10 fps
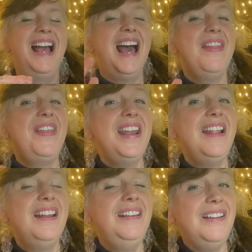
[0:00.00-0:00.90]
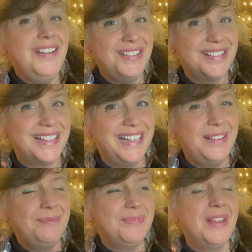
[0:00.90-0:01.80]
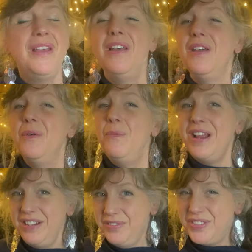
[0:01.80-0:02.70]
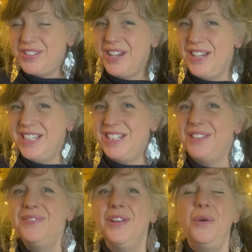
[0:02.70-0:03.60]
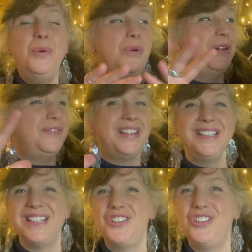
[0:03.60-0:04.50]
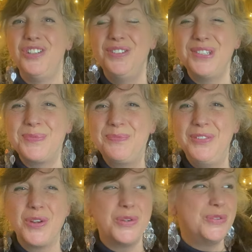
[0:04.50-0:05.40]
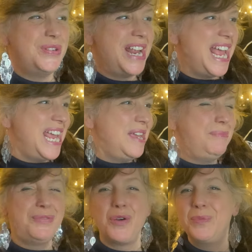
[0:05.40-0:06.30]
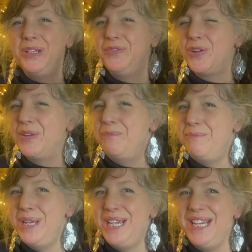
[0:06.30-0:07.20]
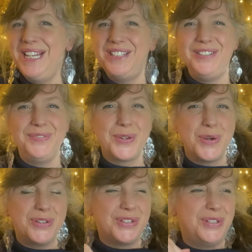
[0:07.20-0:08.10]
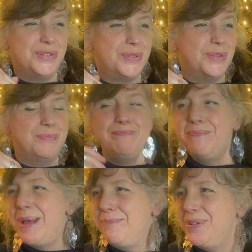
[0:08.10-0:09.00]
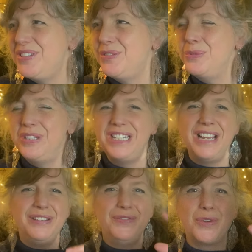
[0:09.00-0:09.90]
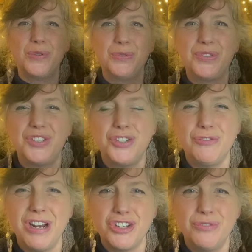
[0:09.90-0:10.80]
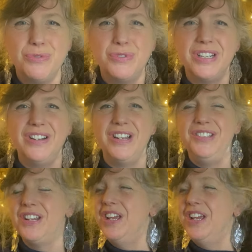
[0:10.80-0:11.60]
And then lastly, when you've decided all of these issues, you've got your name, you've got when you've got to meet, you've got your members sorted out, you've got your structure organised.